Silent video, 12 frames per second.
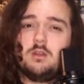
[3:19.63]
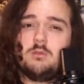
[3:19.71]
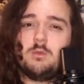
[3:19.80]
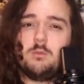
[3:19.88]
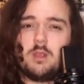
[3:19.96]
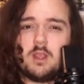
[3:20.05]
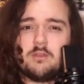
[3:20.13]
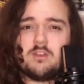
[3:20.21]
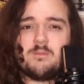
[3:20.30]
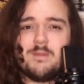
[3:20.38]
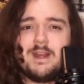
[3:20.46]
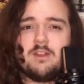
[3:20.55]
but because
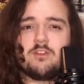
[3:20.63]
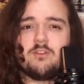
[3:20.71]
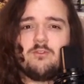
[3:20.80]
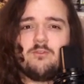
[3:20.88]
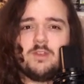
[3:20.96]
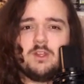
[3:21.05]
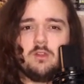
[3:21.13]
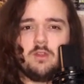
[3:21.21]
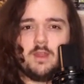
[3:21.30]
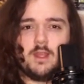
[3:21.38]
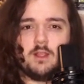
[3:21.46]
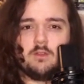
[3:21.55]
it made us feel
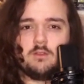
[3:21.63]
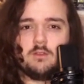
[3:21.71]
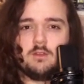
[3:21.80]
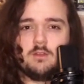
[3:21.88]
things.